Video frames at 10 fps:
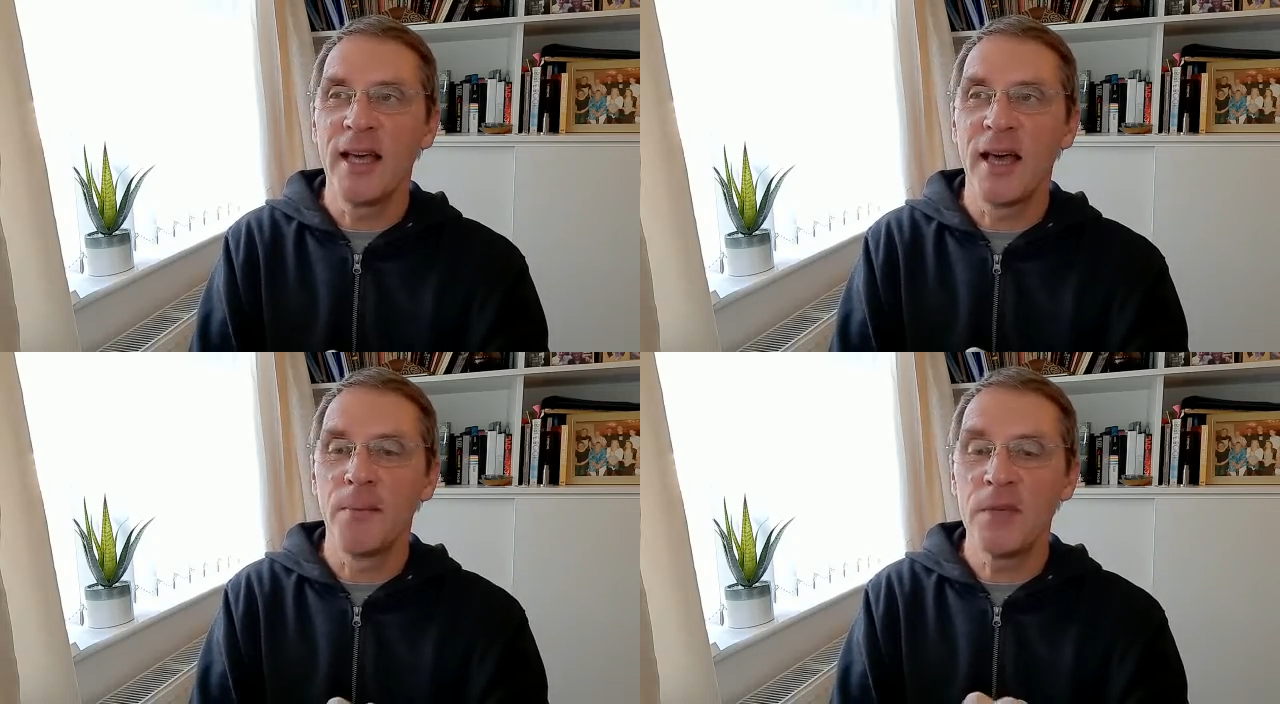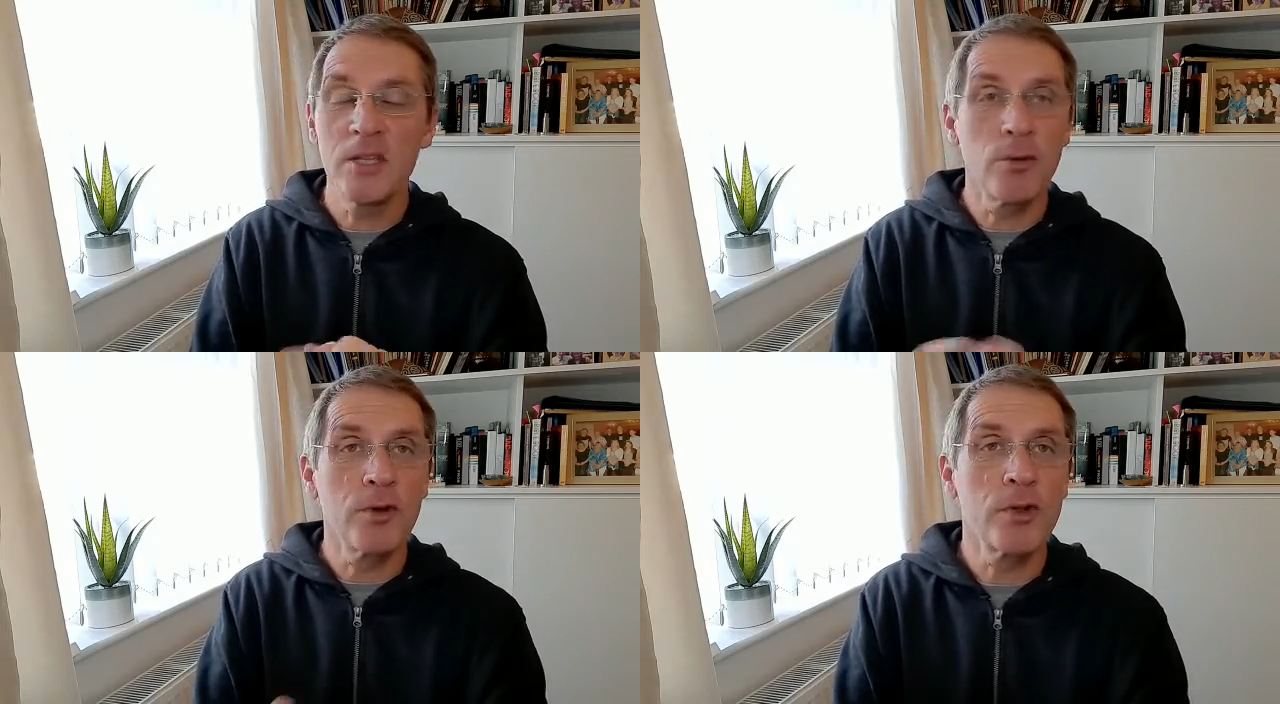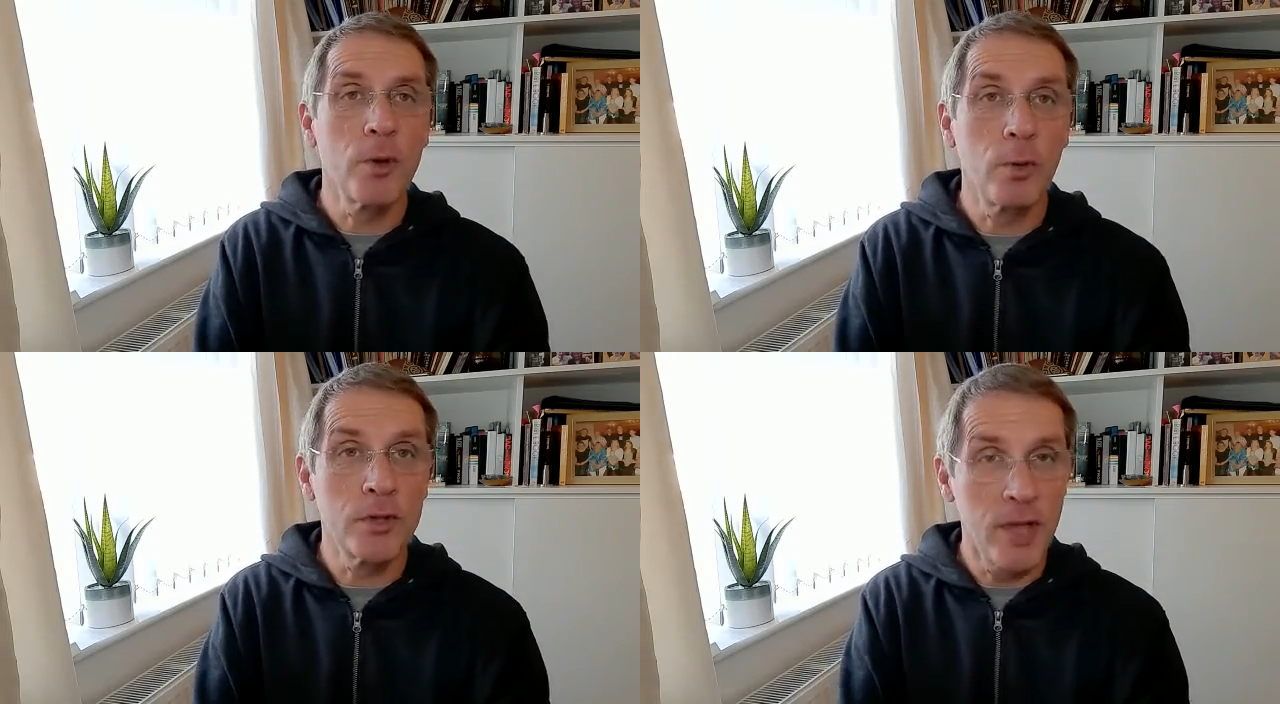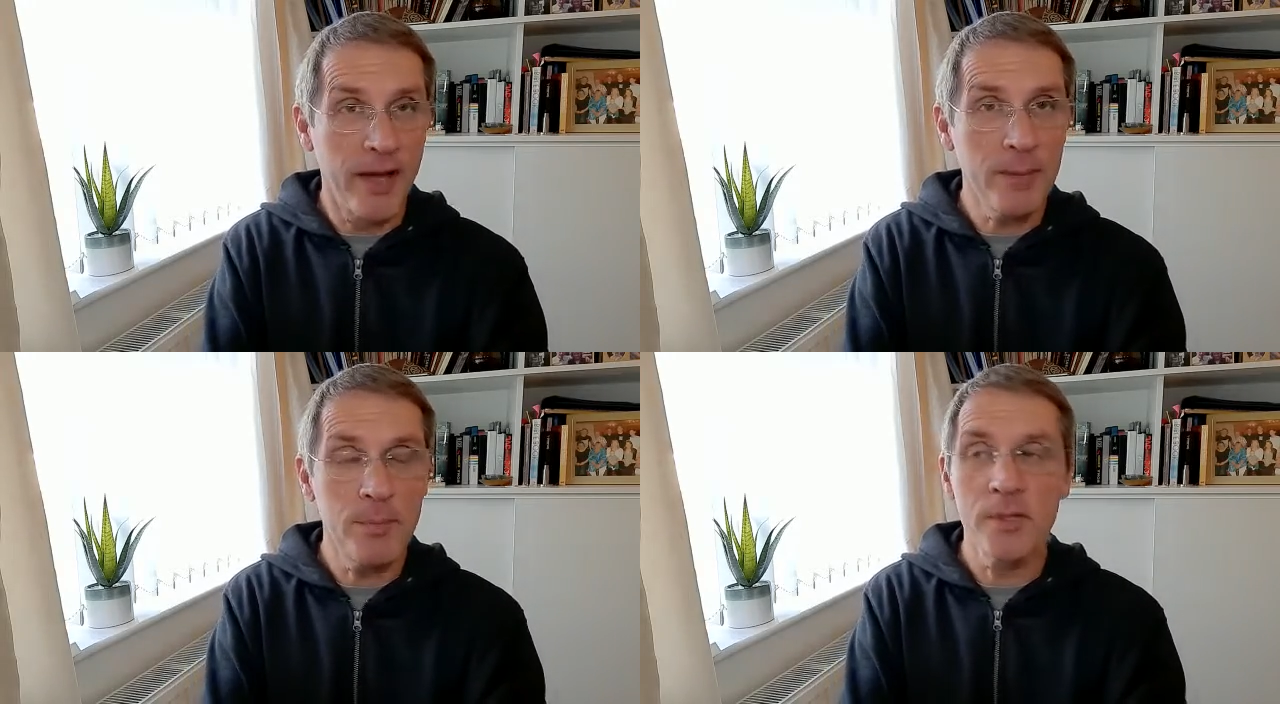These are also called
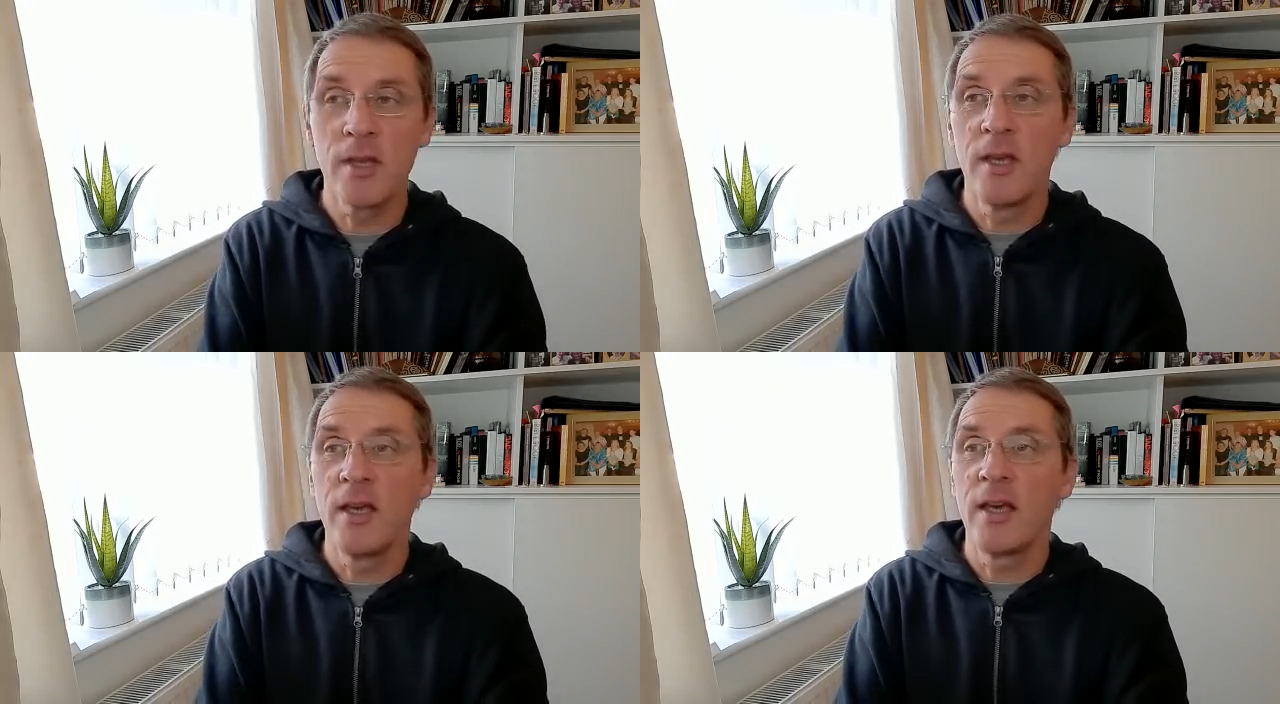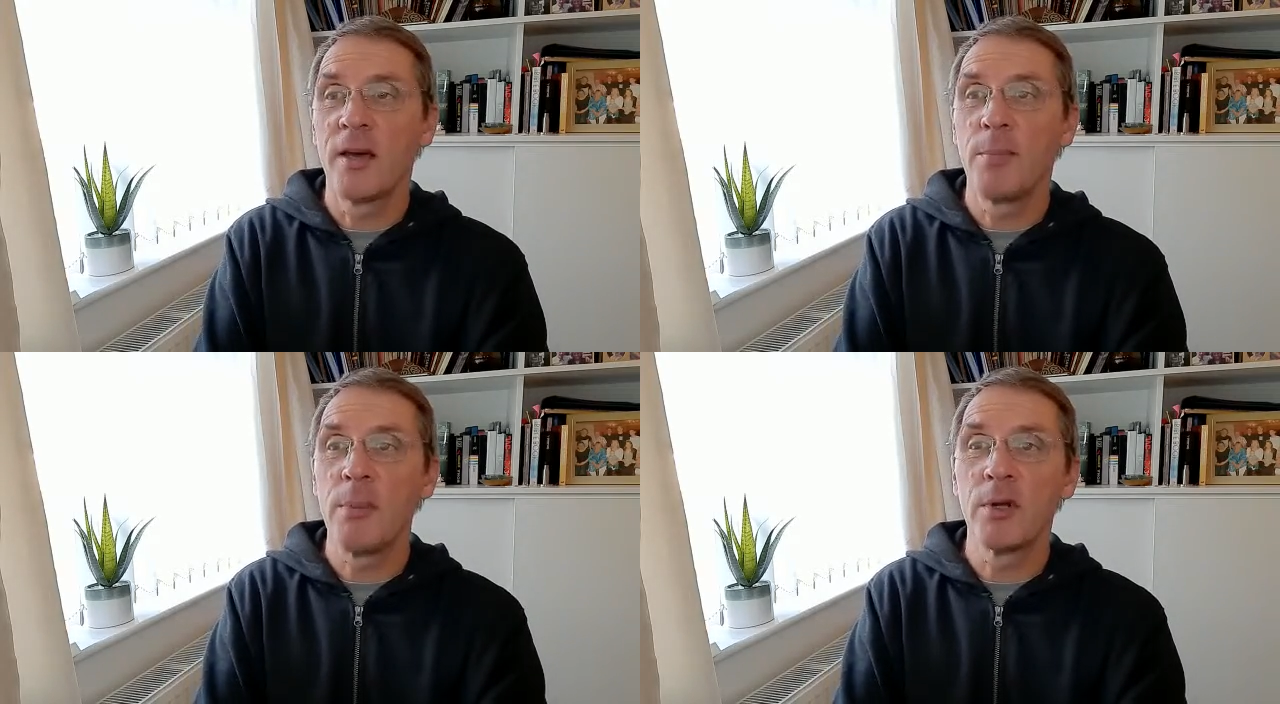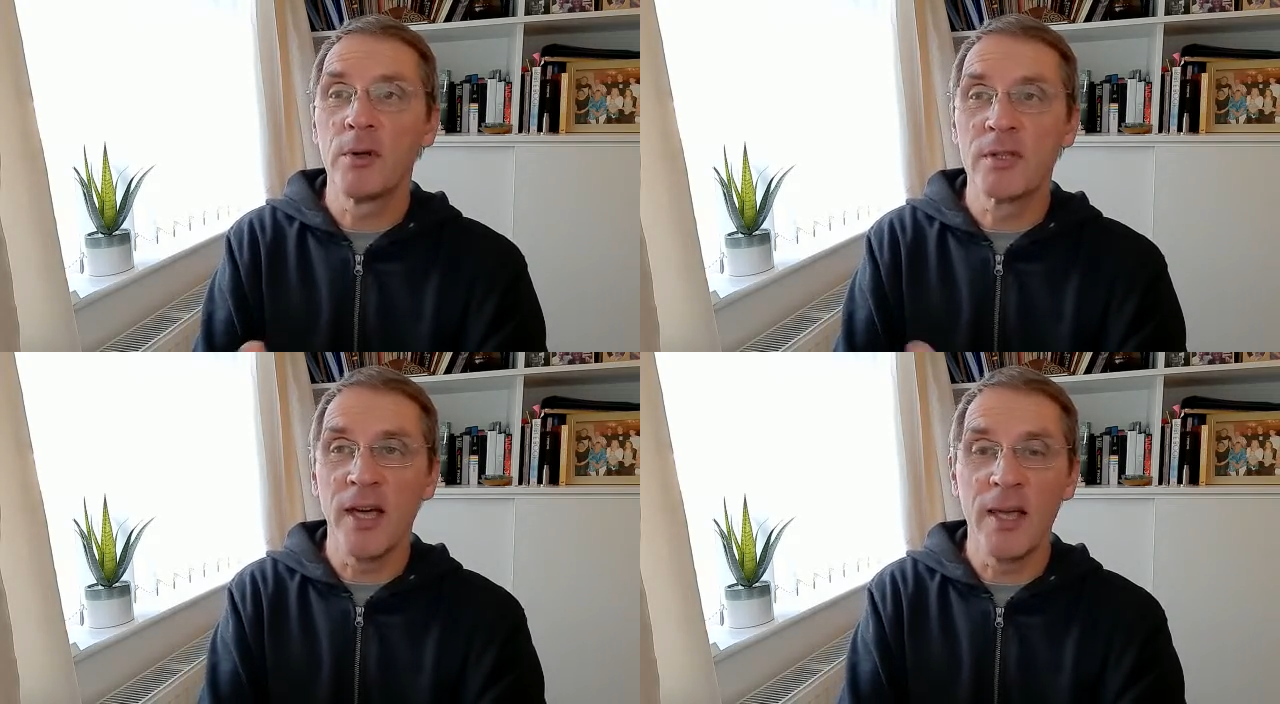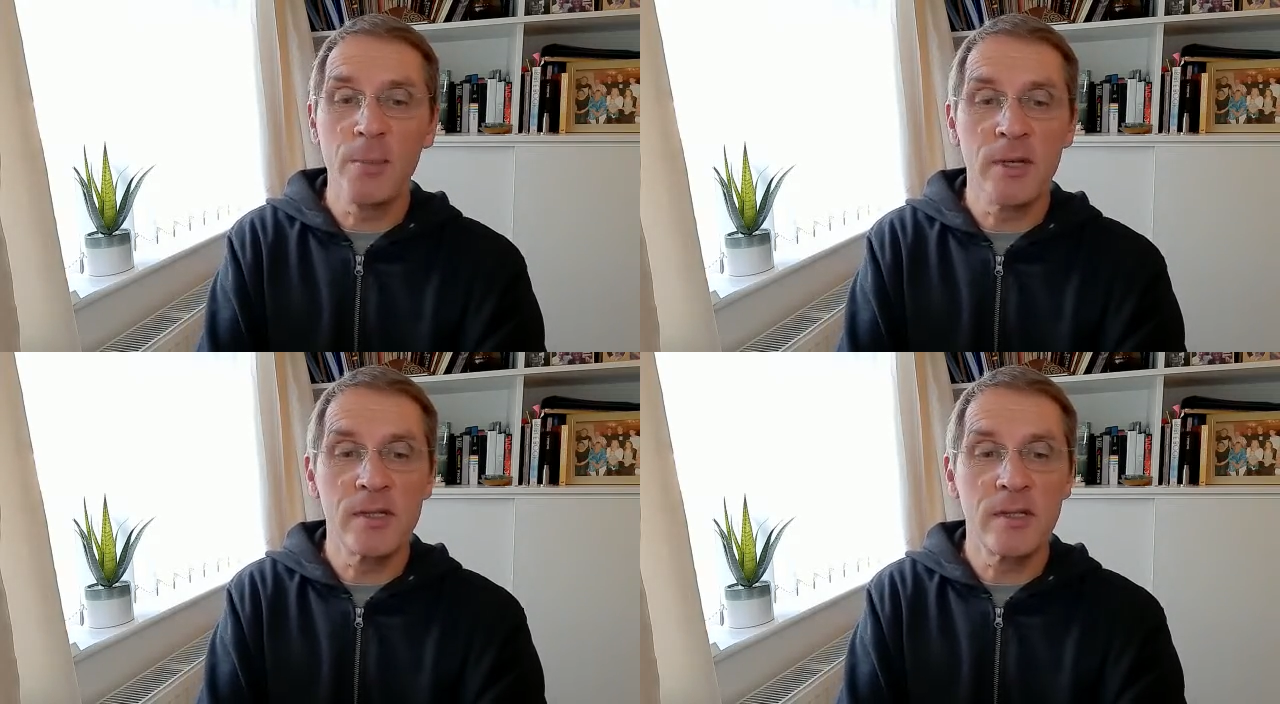types. A biblical
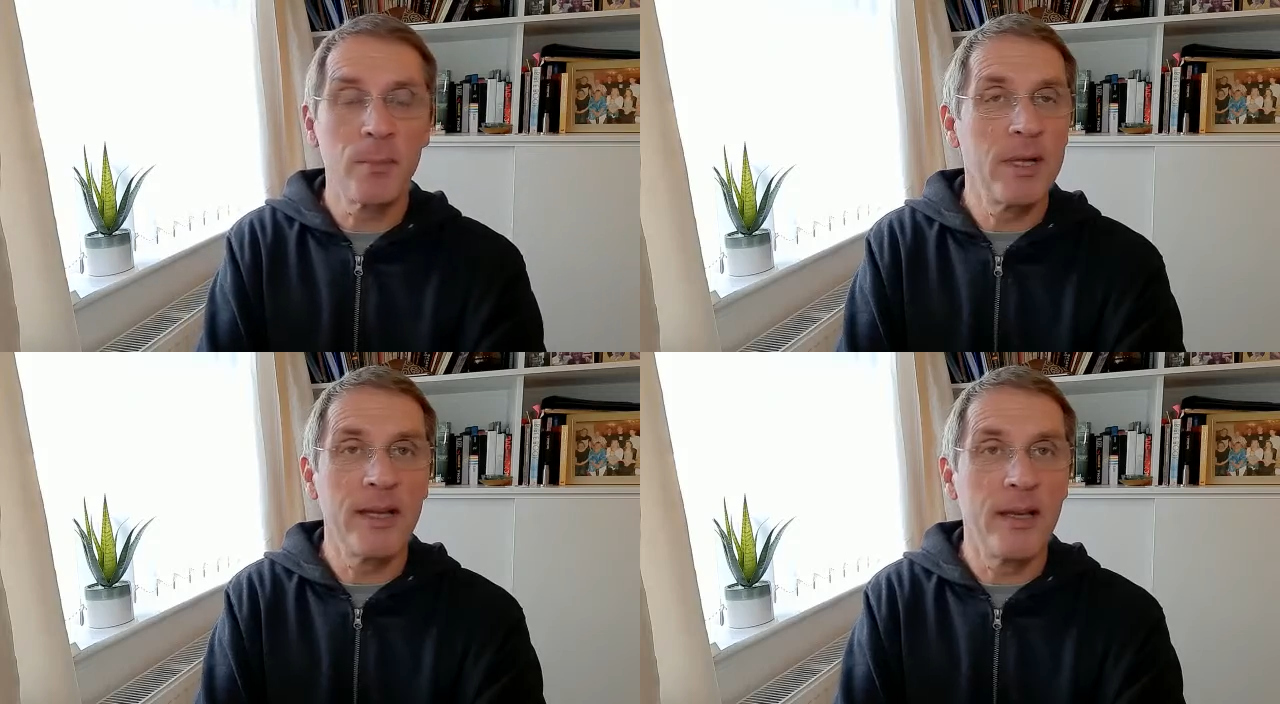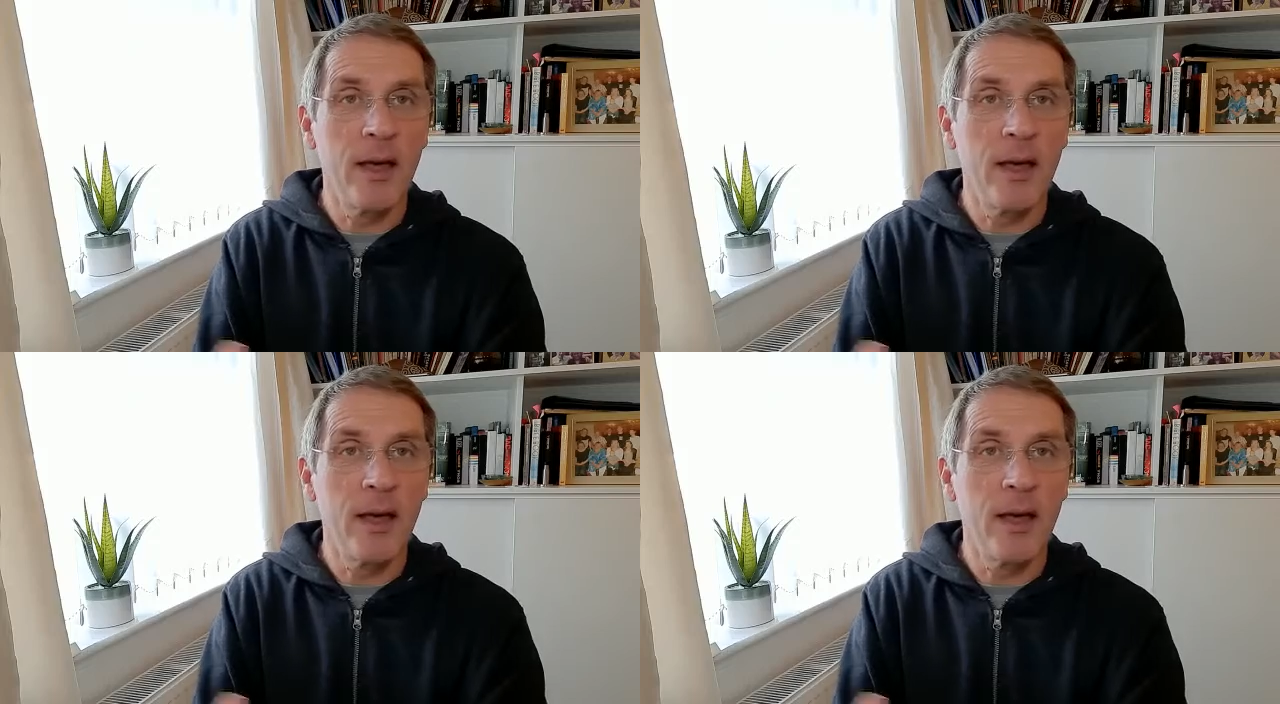type is simply